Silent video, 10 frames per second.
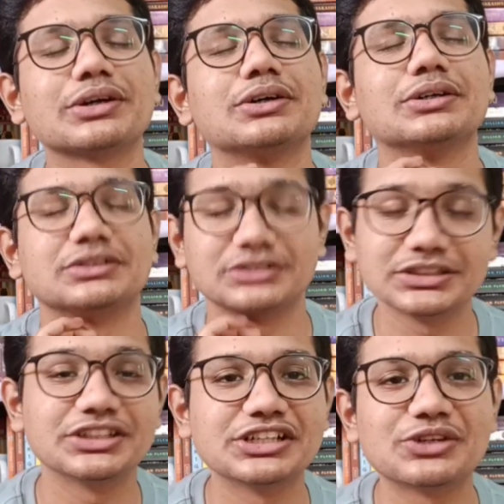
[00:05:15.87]
really,
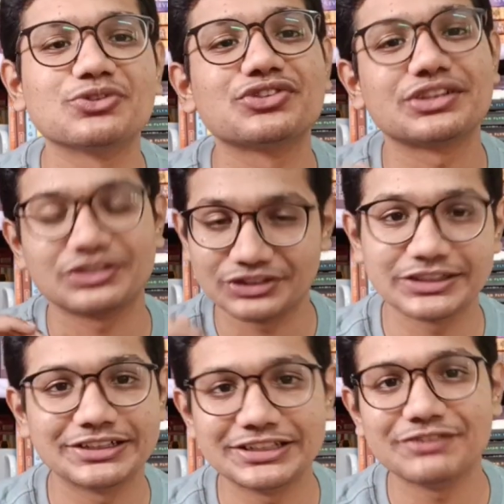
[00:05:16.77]
really constant and really,
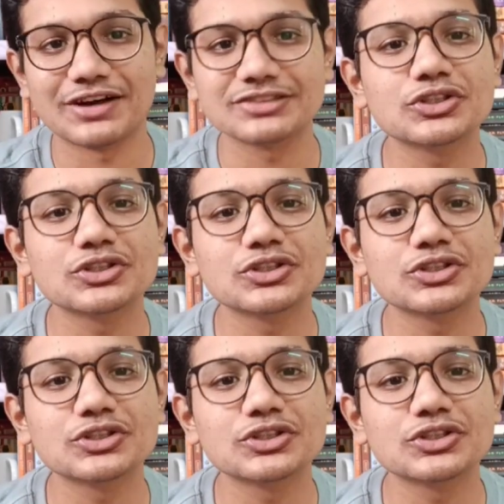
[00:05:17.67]
really fast.